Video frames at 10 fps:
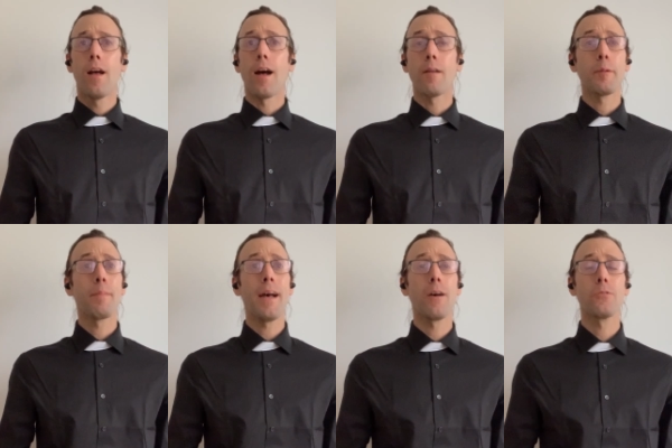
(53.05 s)
I'm
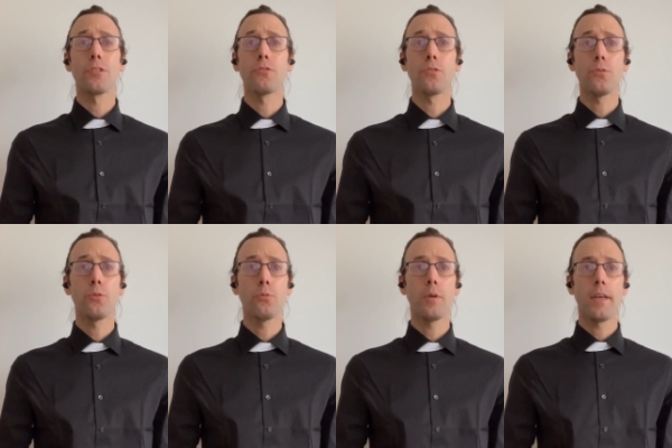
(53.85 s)
about to
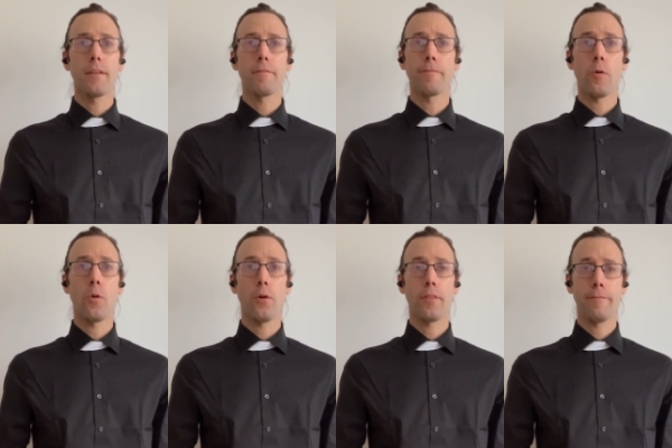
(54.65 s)
do it
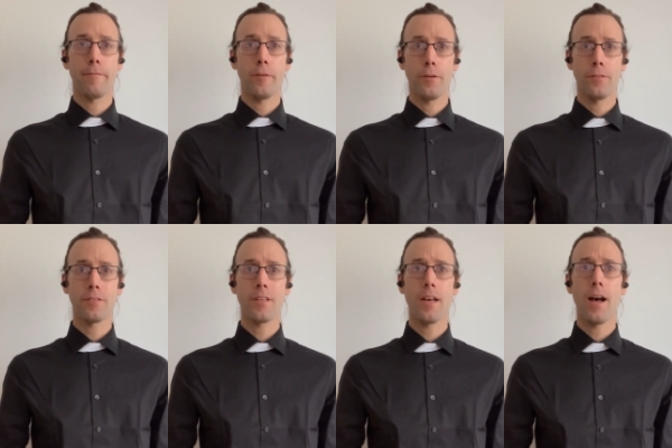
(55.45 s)
for the
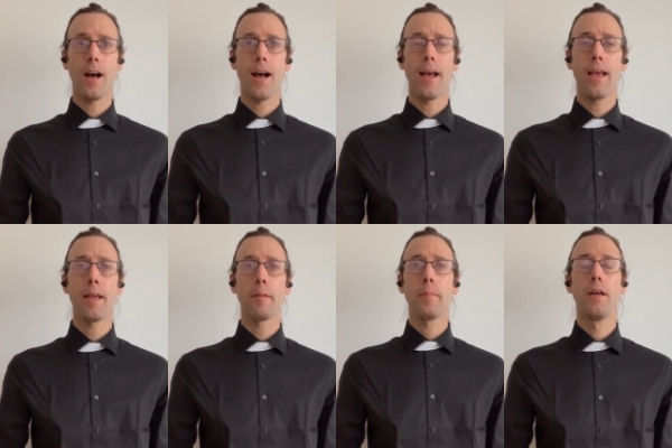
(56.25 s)
first time.